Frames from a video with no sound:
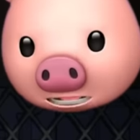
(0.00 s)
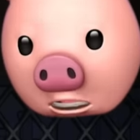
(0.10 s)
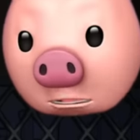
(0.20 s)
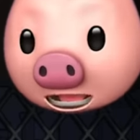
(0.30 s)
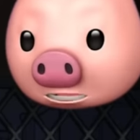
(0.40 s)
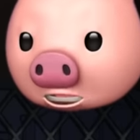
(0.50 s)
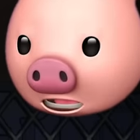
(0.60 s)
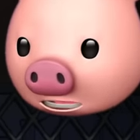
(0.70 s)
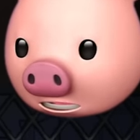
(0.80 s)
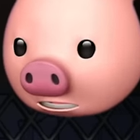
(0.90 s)
like... Oh, and the
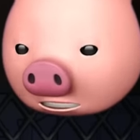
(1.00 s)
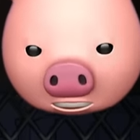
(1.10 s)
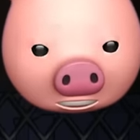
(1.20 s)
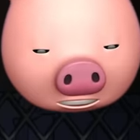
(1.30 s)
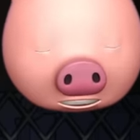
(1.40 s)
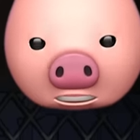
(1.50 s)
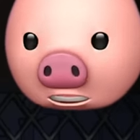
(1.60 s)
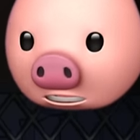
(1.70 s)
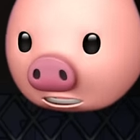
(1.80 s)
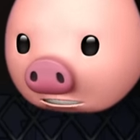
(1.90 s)
Jellian.
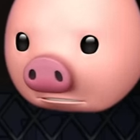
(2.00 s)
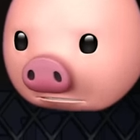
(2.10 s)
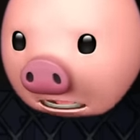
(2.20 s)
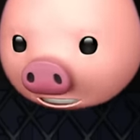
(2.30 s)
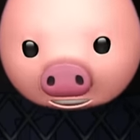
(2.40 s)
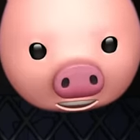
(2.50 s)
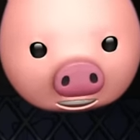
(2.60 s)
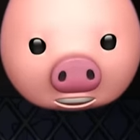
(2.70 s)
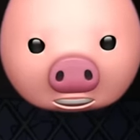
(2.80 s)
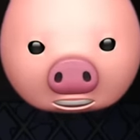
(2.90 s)
Uh, or the Pinky
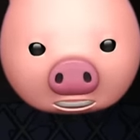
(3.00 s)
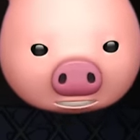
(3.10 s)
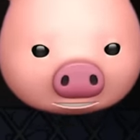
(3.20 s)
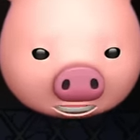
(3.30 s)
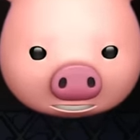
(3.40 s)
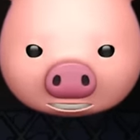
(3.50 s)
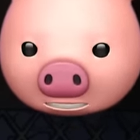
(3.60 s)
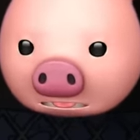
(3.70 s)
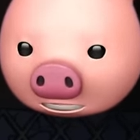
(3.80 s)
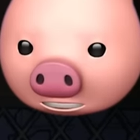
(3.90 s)
uh, is out at a
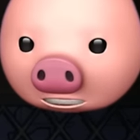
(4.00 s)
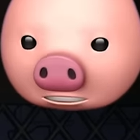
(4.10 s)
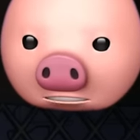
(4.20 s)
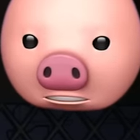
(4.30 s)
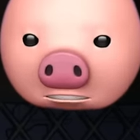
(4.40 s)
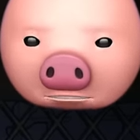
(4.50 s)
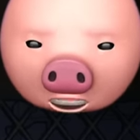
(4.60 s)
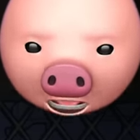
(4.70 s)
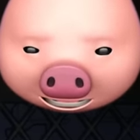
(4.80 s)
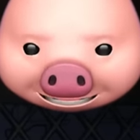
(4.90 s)
time like this.
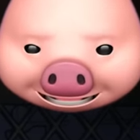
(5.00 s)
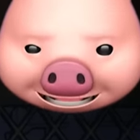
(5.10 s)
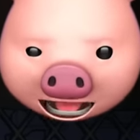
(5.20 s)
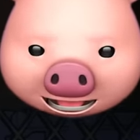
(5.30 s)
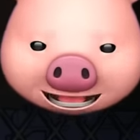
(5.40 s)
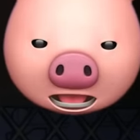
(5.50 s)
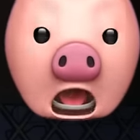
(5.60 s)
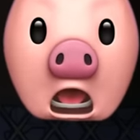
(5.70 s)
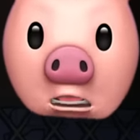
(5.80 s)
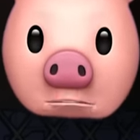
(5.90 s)
Wait a second.
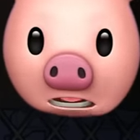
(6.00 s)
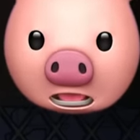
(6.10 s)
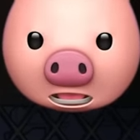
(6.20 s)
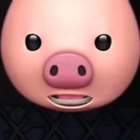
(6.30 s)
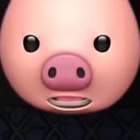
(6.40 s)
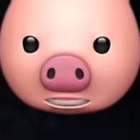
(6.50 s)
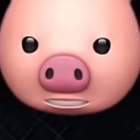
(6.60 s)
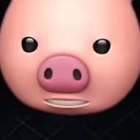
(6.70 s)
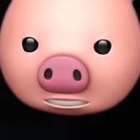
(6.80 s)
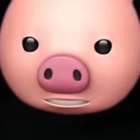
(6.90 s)
Oh,
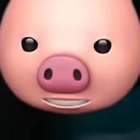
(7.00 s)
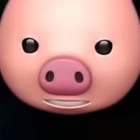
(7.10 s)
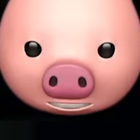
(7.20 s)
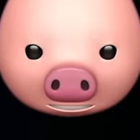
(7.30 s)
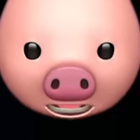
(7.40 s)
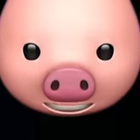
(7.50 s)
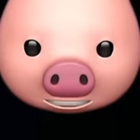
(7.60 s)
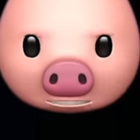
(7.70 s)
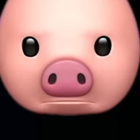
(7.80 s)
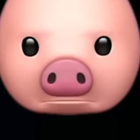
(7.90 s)
barnacles. That's
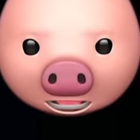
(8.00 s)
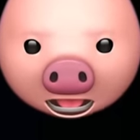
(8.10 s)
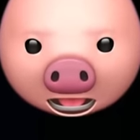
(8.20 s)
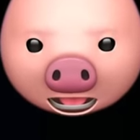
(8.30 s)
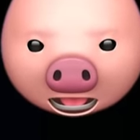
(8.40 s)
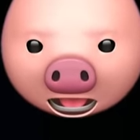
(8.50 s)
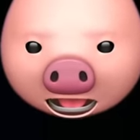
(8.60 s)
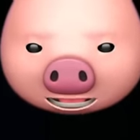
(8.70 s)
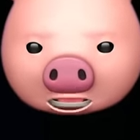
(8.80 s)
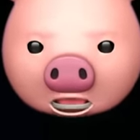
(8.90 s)
some
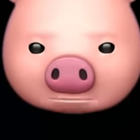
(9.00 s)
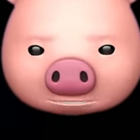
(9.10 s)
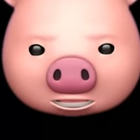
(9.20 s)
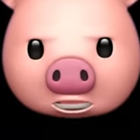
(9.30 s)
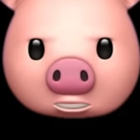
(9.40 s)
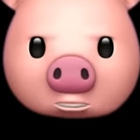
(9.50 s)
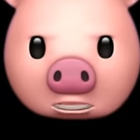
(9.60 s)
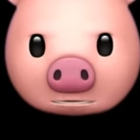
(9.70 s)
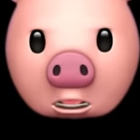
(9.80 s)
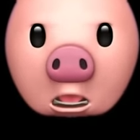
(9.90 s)
bad karma,
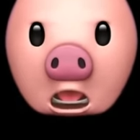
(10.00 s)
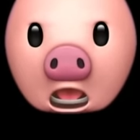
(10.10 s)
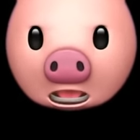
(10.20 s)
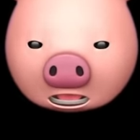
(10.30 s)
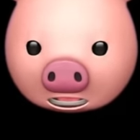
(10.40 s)
Squiddy boy.